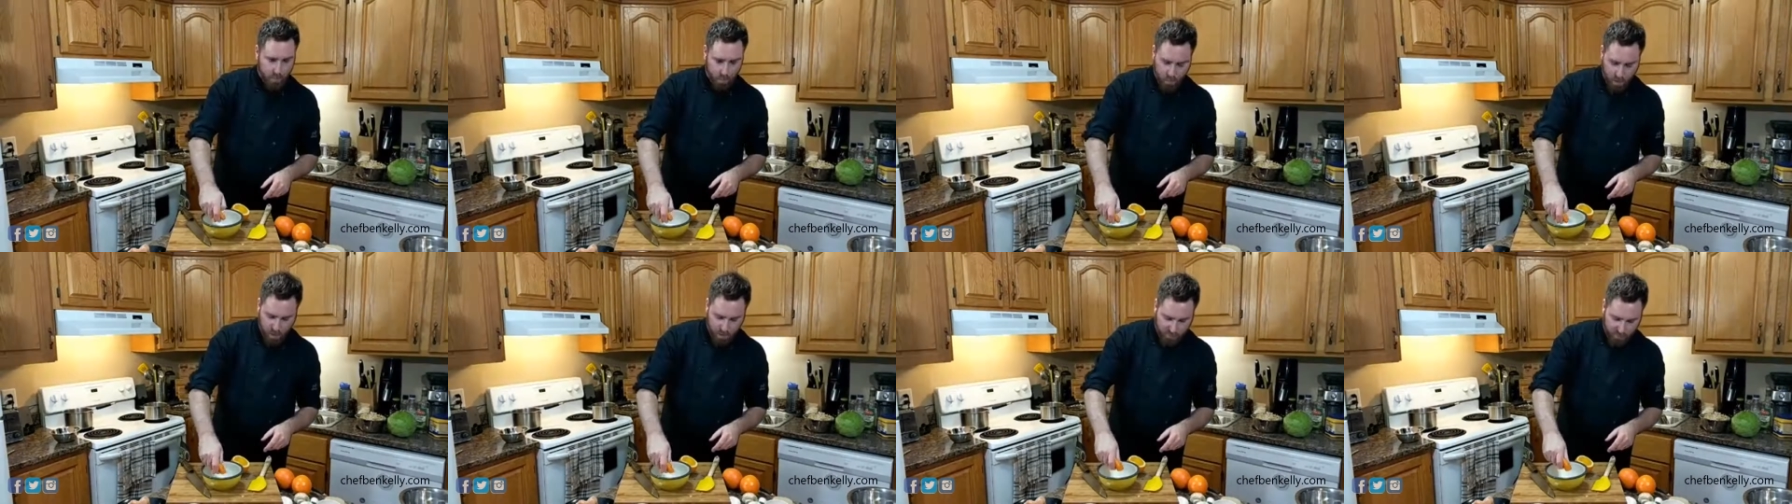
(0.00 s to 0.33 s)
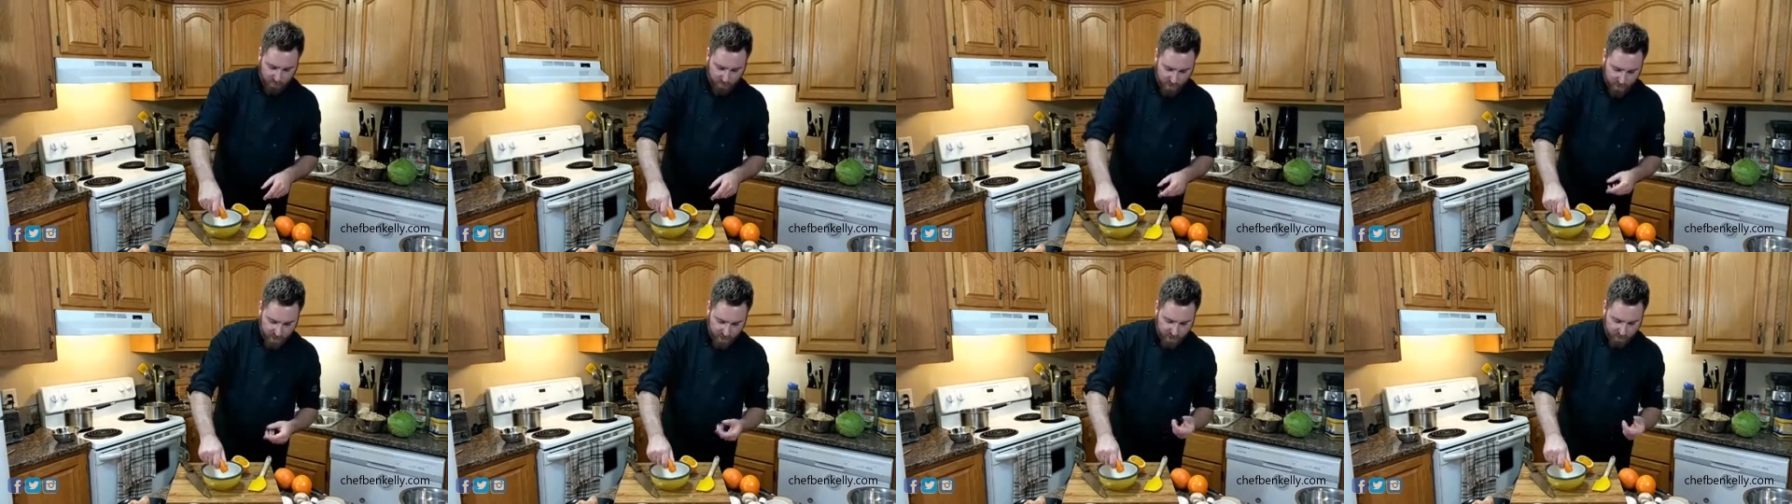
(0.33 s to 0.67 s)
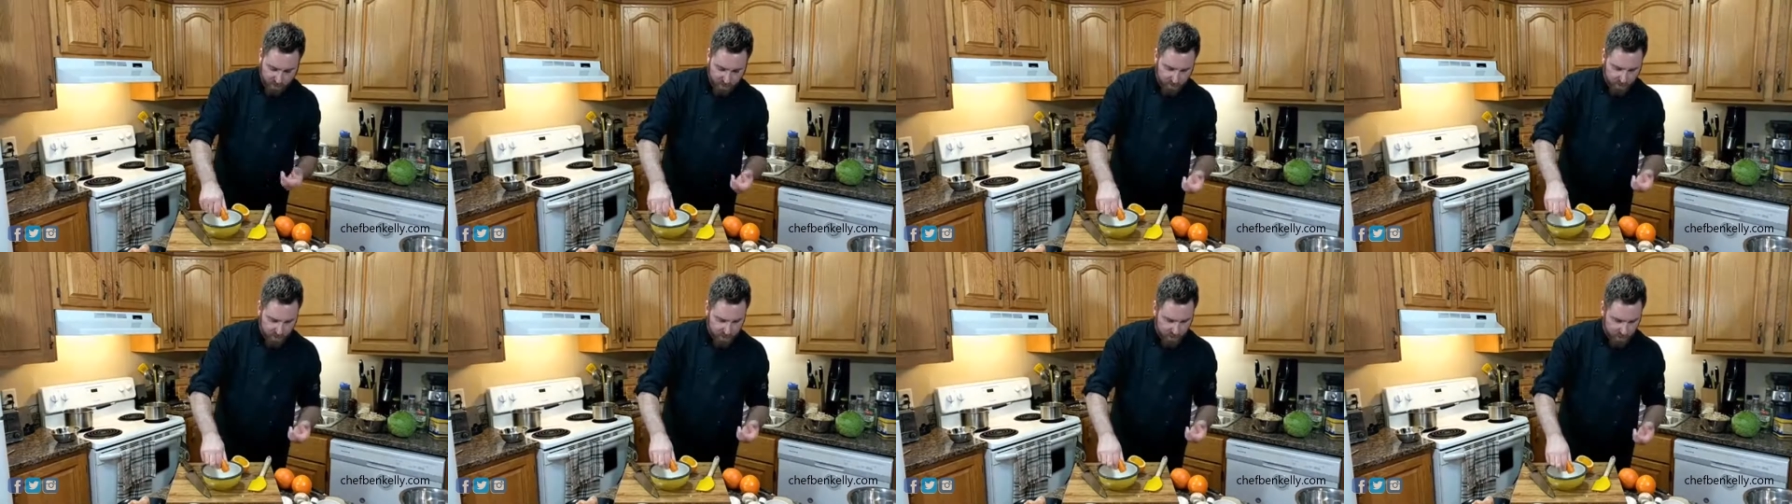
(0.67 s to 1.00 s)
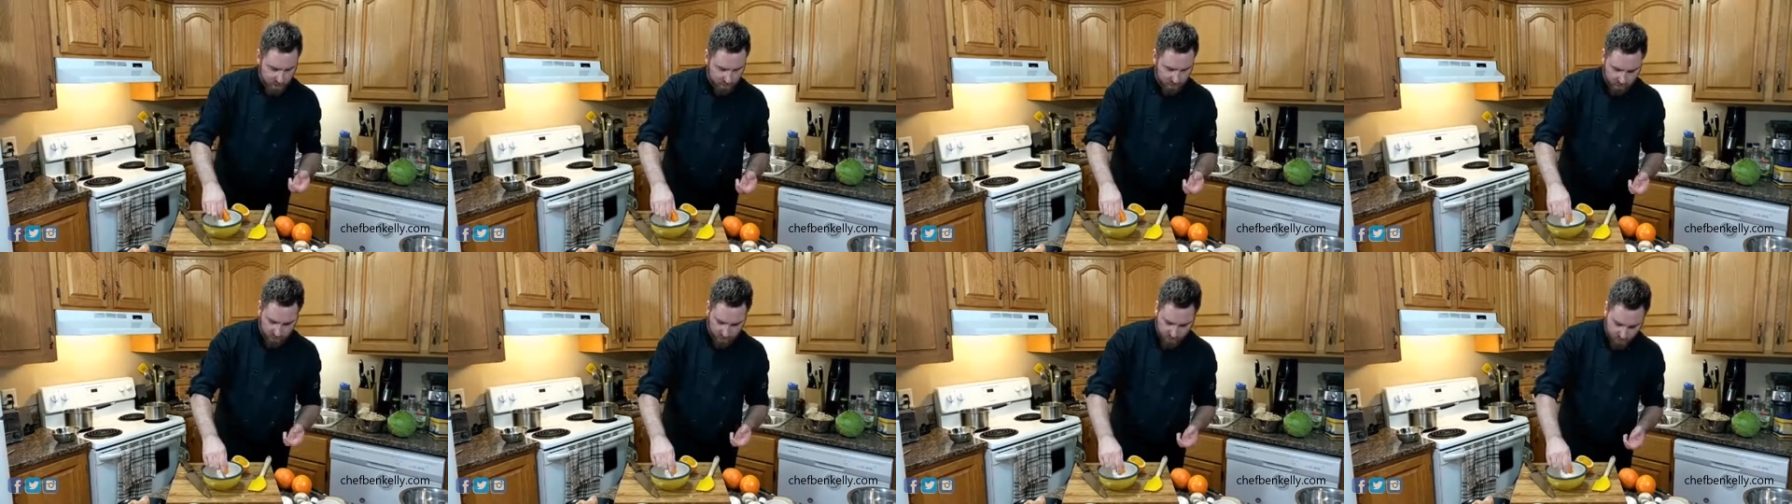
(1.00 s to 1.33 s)
We're not fighting with the
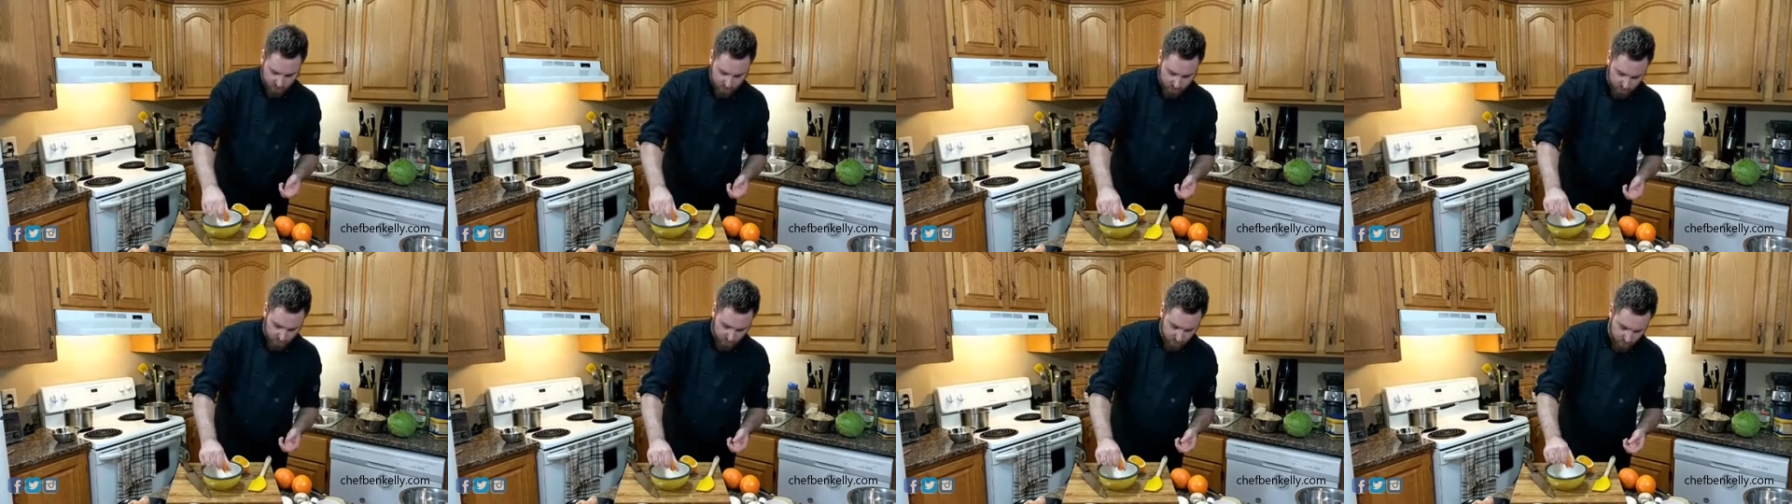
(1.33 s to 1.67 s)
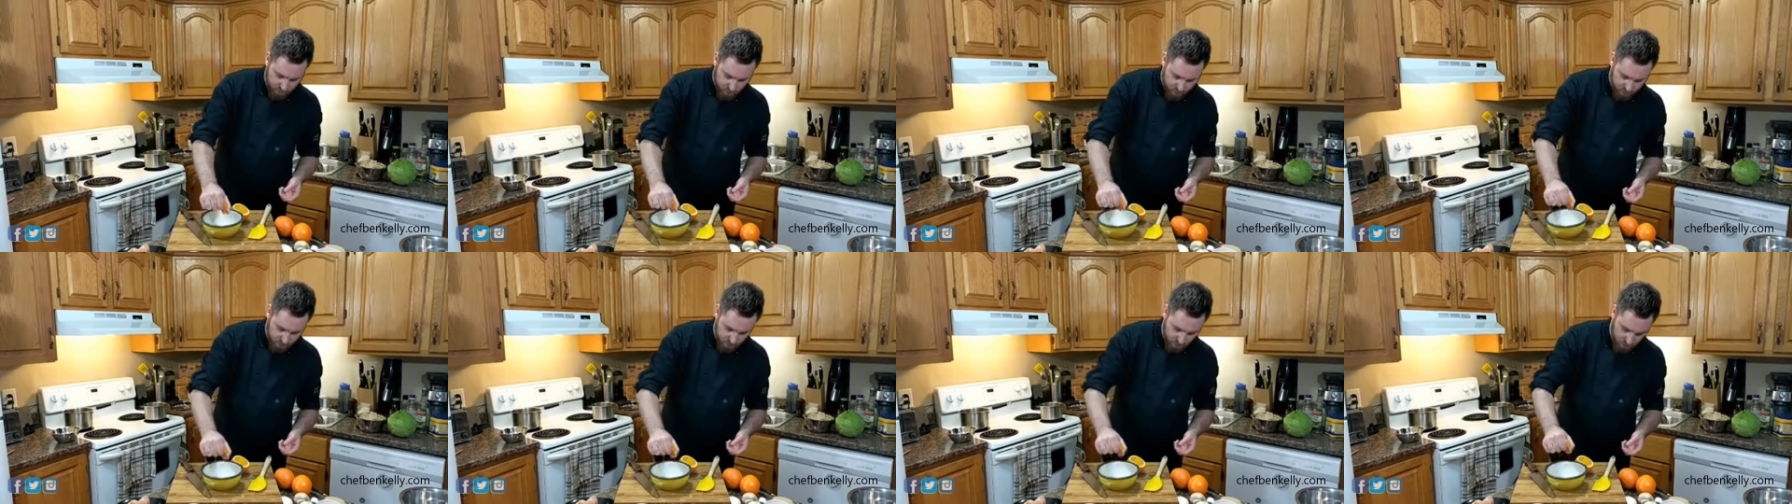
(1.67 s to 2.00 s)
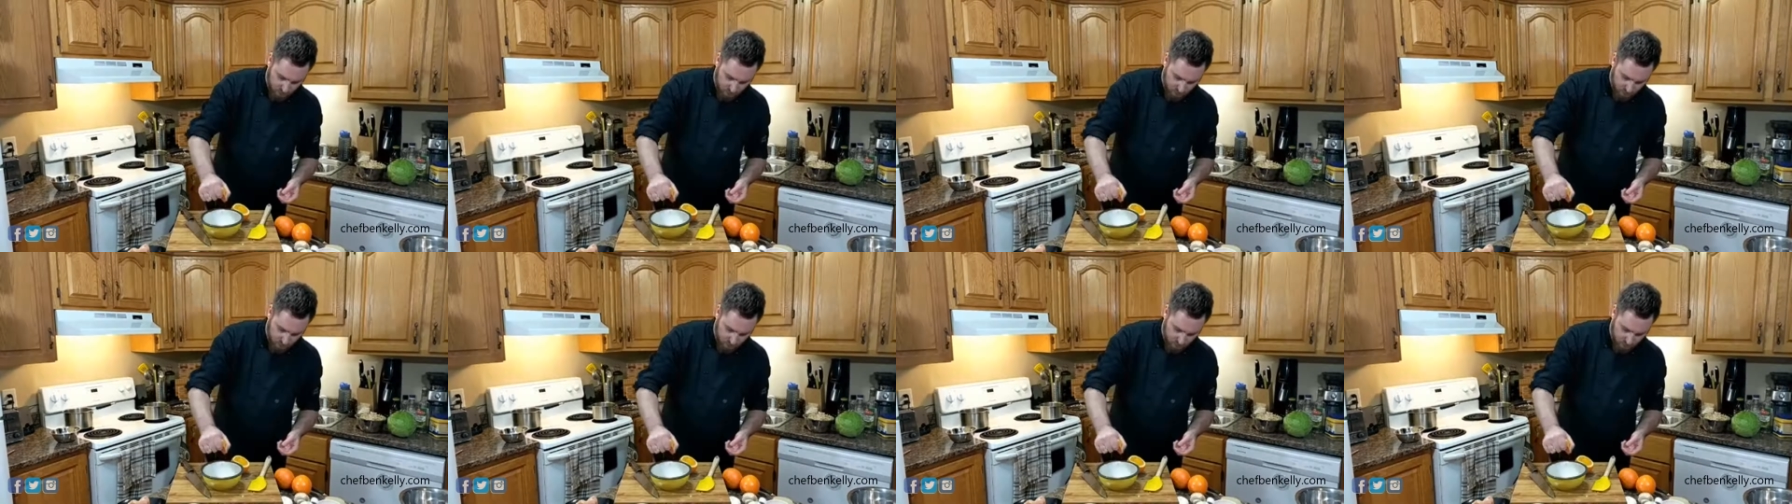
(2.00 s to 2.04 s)
natural structure